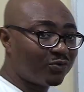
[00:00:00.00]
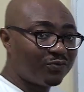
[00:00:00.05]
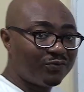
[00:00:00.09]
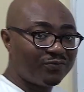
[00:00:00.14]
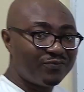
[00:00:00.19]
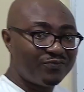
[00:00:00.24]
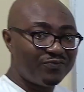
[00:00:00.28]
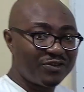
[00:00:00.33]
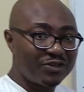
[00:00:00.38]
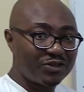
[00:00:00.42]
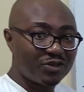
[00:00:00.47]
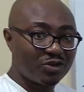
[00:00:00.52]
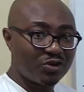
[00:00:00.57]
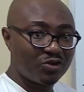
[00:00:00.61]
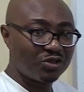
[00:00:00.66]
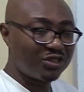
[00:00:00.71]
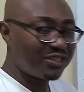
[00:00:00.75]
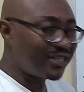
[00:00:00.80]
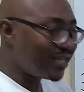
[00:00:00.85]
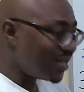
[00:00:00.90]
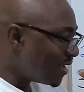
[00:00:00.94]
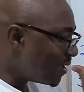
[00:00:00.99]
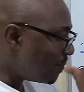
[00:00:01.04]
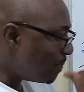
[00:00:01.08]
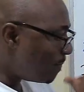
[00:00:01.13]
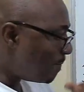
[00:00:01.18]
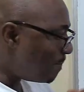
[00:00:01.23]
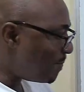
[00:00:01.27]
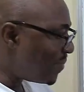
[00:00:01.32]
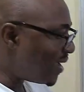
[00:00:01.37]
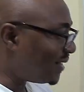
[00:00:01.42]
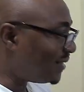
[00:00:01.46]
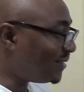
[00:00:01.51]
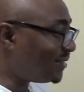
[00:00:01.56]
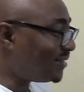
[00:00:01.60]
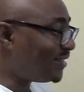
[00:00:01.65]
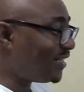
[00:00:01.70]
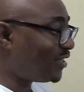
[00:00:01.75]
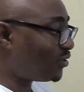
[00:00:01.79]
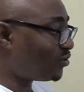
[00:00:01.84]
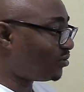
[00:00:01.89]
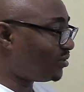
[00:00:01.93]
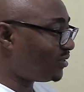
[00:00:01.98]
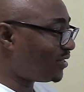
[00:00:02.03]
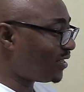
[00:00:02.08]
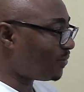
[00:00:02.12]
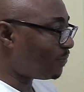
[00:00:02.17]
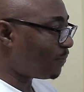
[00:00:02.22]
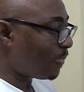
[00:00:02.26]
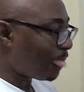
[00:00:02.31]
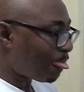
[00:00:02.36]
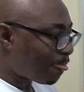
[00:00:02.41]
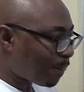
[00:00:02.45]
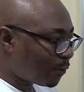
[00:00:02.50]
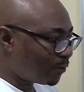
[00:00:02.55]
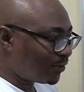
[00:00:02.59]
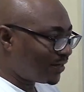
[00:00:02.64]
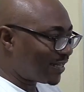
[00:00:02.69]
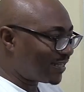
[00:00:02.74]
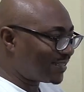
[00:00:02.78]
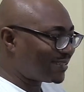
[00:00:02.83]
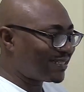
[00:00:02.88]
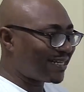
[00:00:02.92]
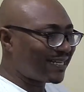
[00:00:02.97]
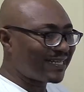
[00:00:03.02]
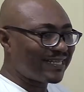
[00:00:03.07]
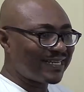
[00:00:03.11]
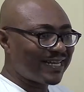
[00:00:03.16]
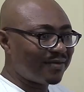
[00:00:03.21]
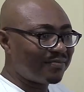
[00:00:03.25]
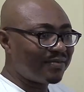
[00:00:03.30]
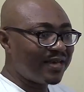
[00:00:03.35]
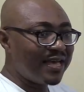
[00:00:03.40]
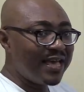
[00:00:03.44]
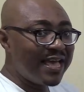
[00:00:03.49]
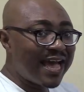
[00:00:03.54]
of physiology. Meditate on them, understand them.